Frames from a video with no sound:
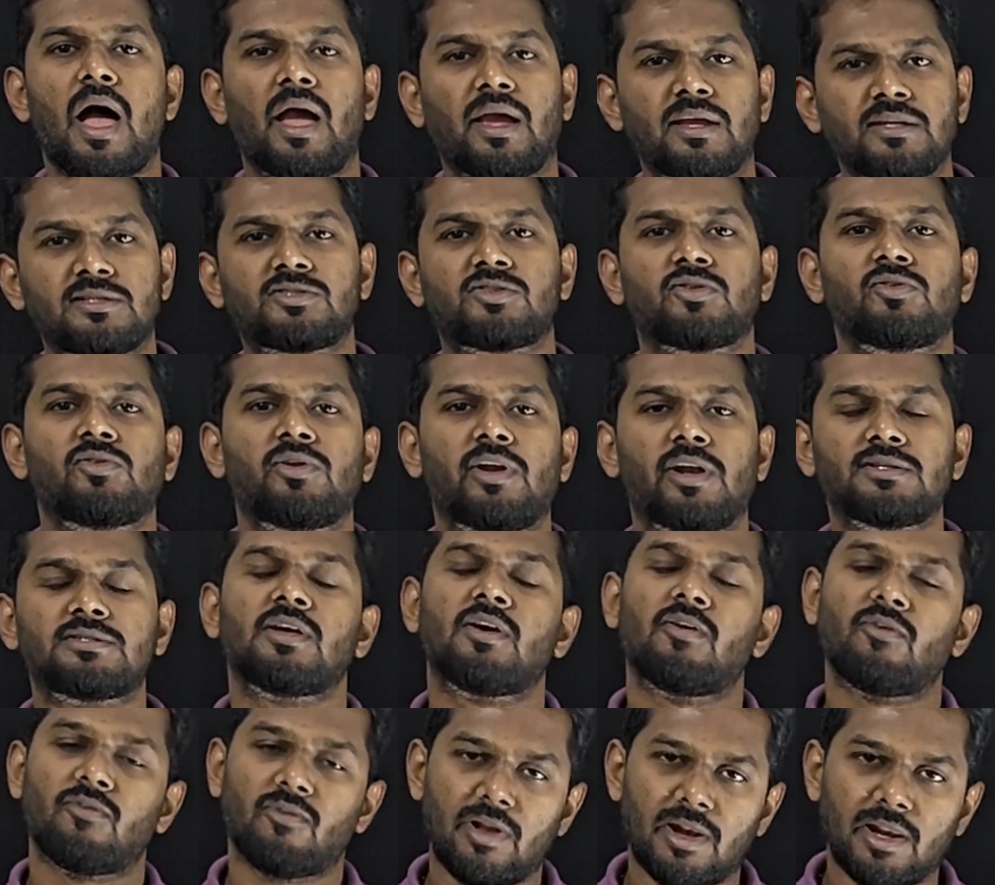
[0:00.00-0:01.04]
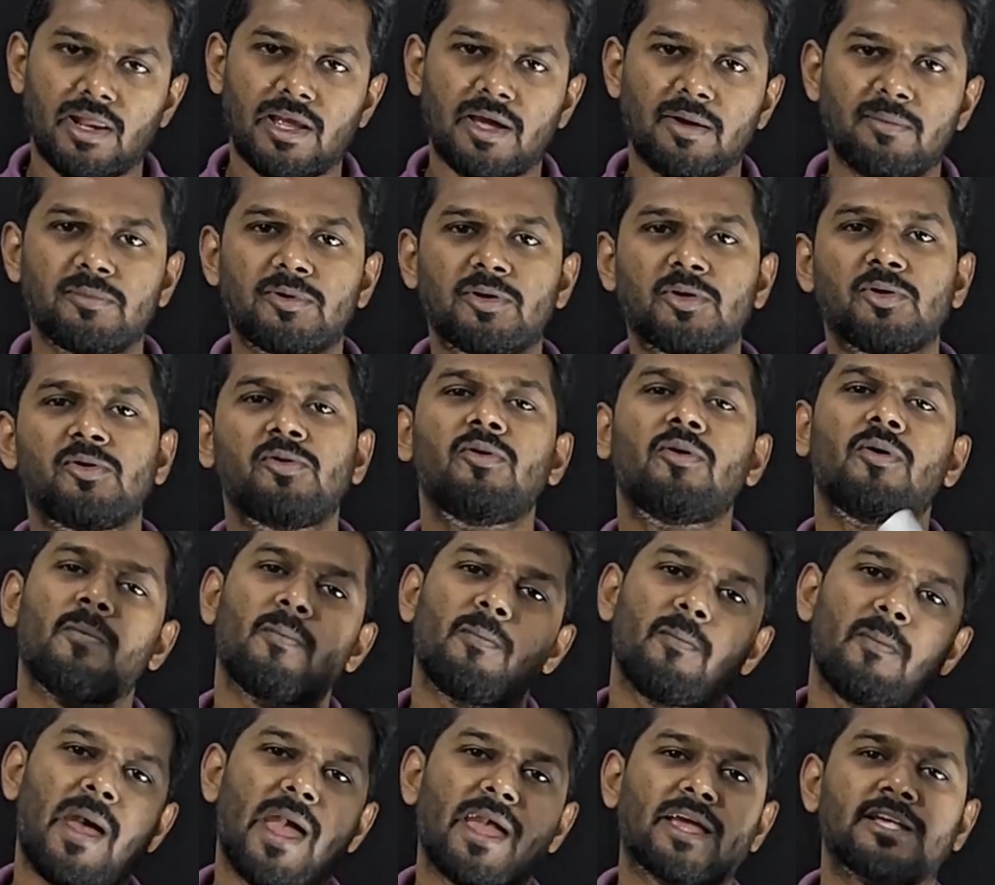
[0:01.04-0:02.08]
Hi students, welcome to
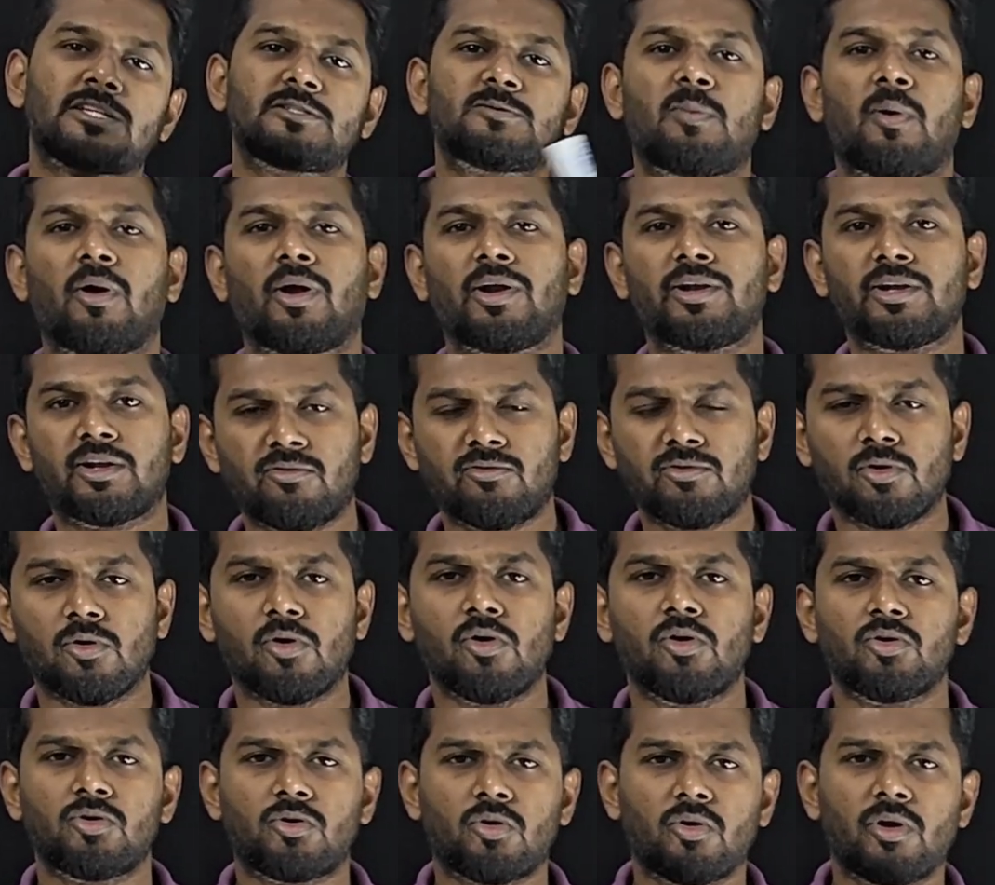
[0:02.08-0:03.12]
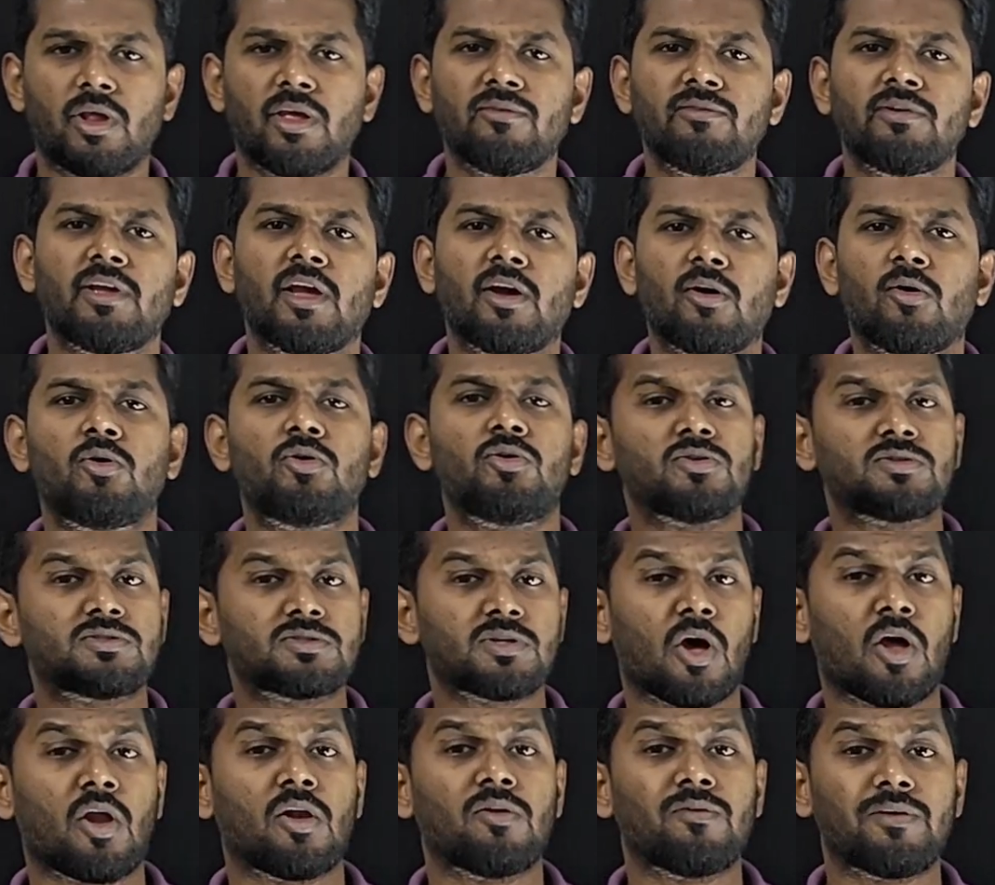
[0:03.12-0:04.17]
Max Point of View. Today we are going to
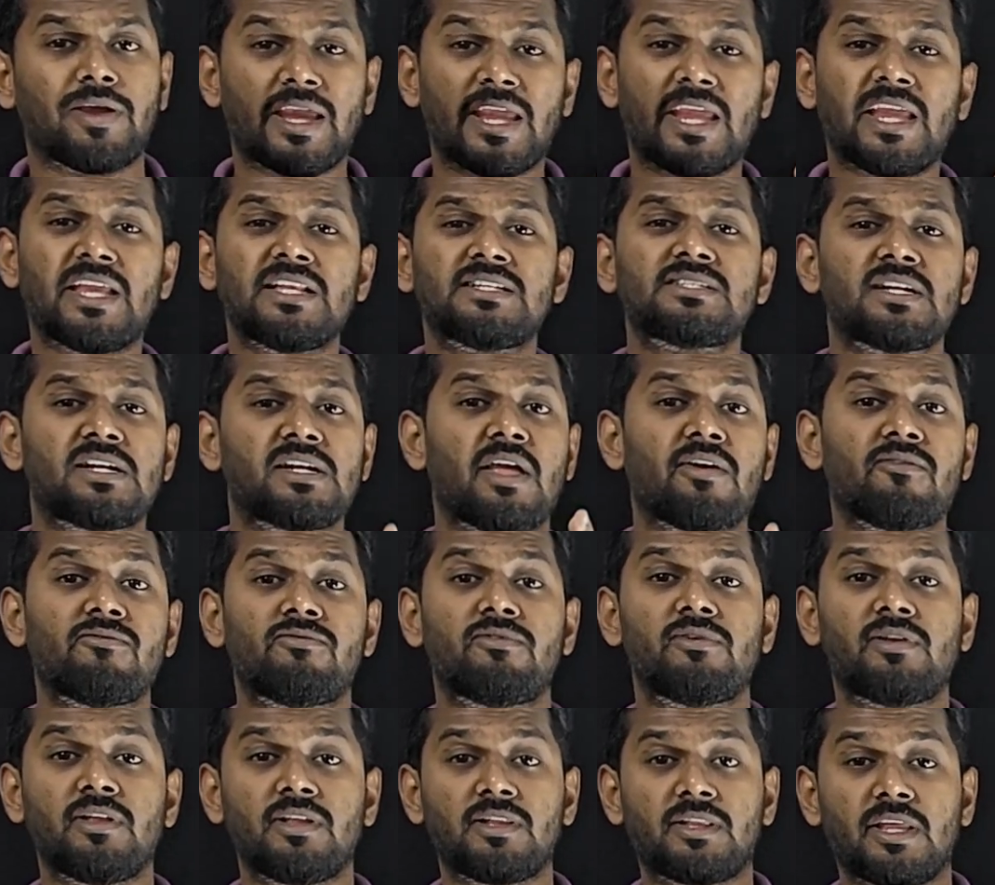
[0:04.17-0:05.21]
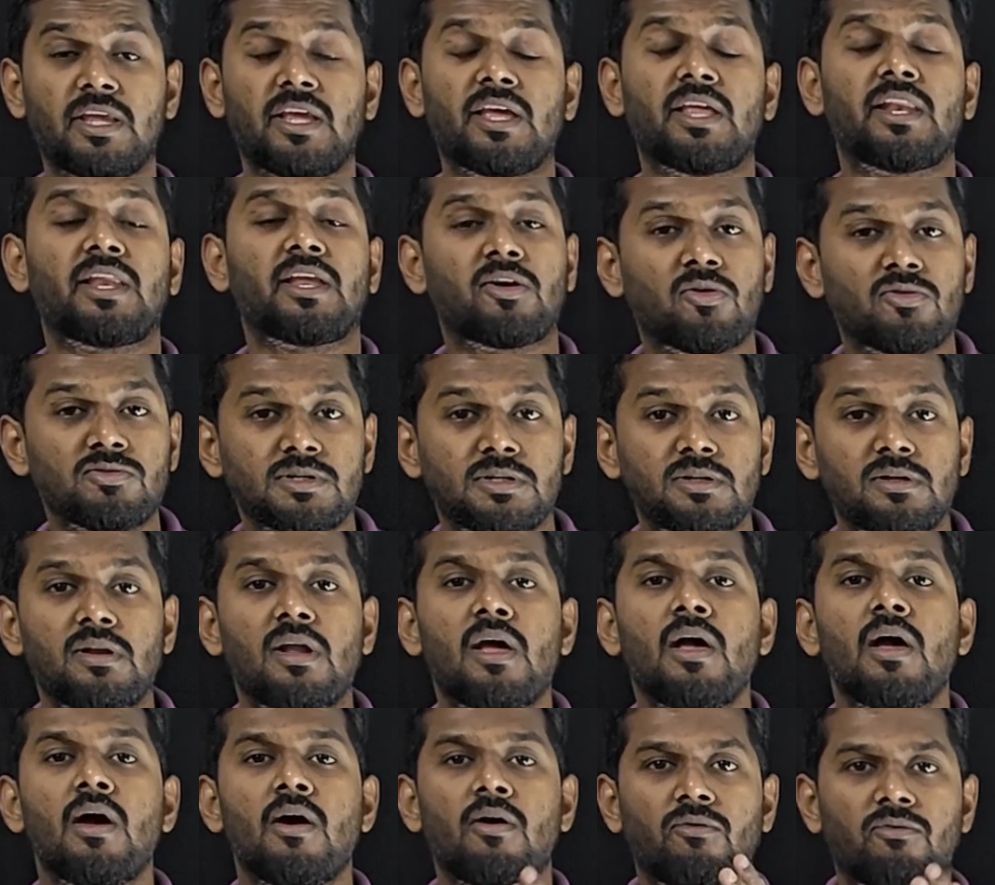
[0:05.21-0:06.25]
solve each and every theory
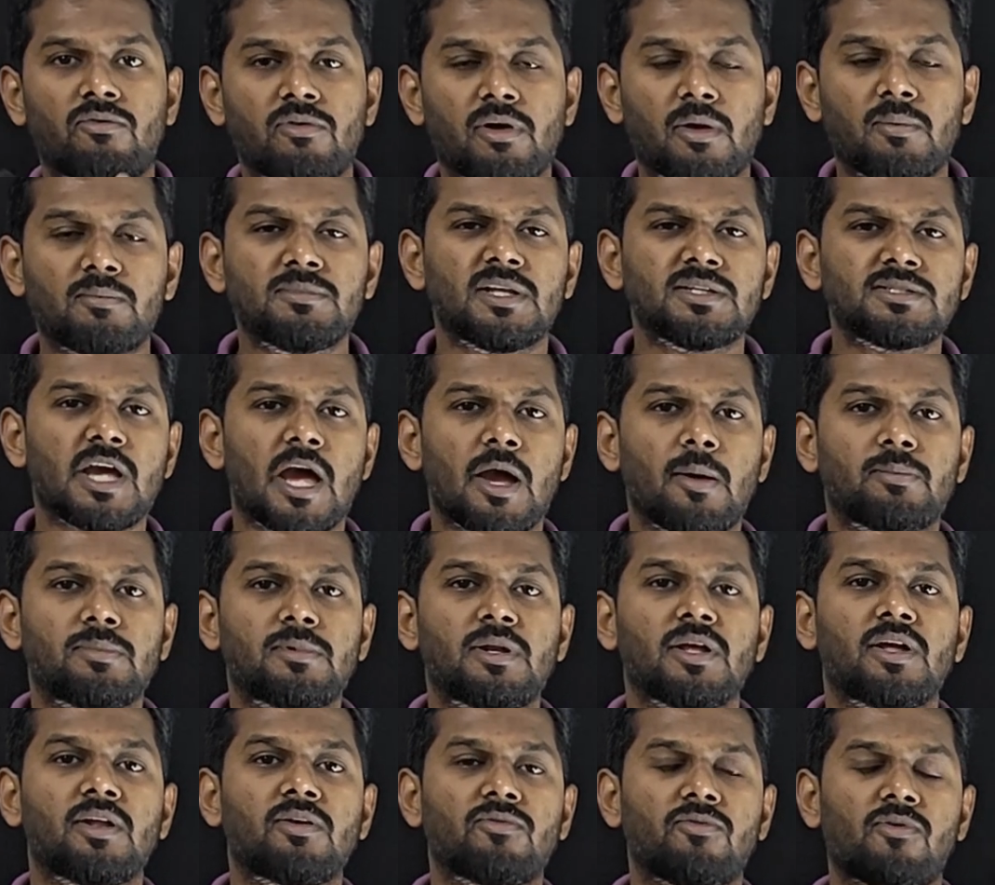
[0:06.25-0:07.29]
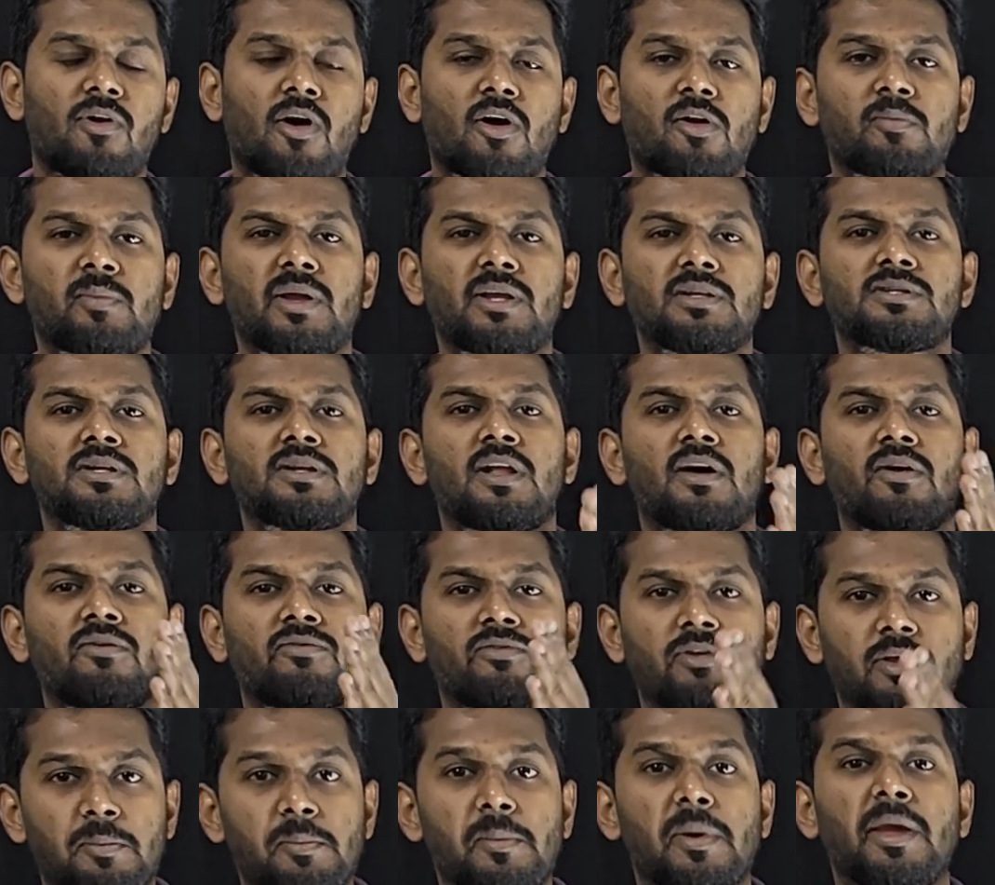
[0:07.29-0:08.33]
question from the chapter Formation
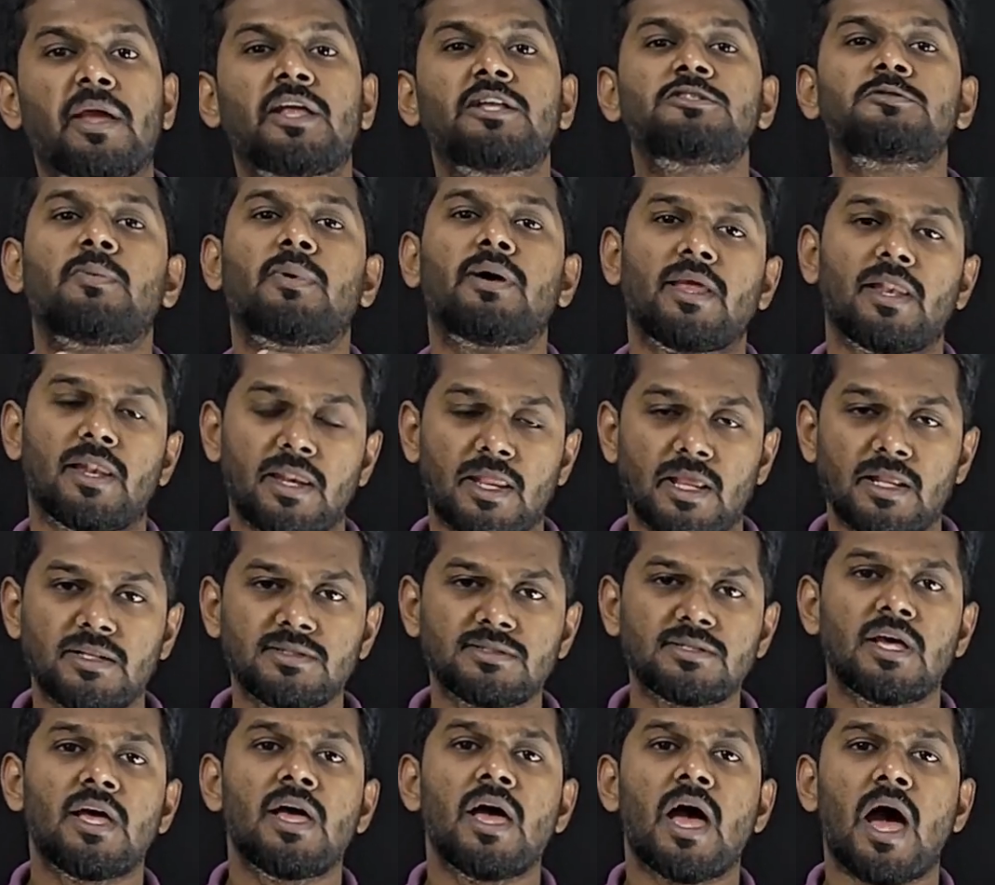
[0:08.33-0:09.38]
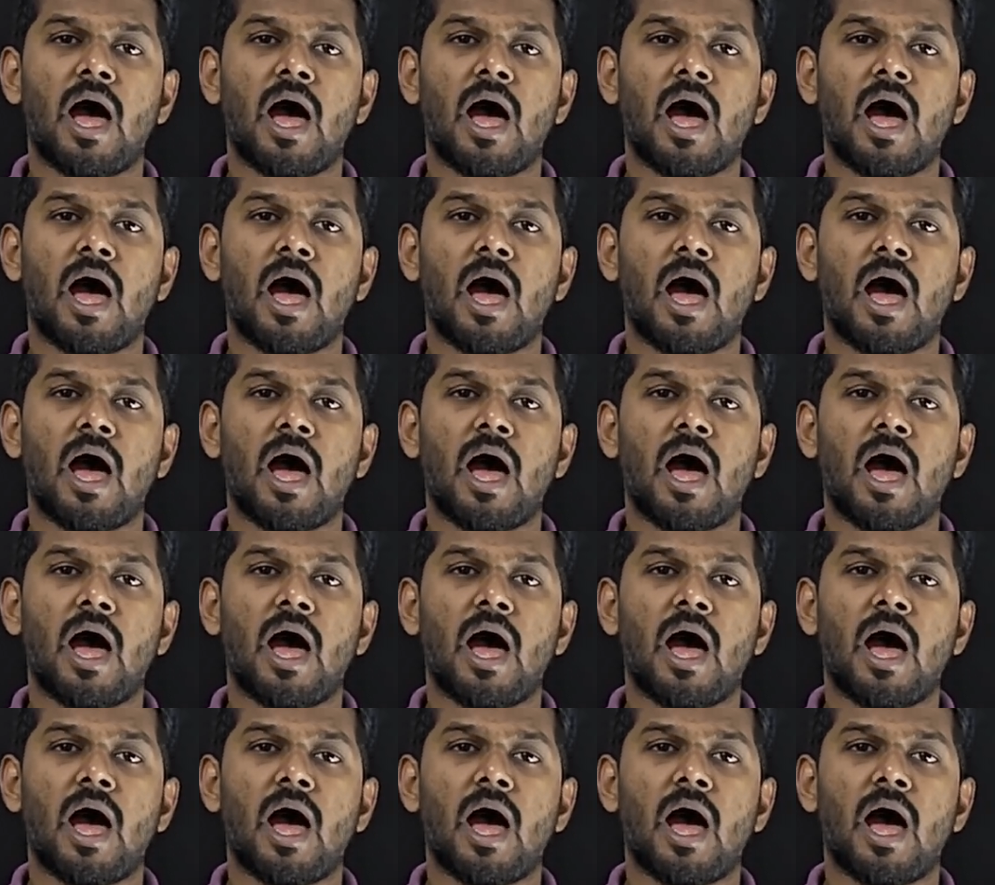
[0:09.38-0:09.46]
of Image by a Lens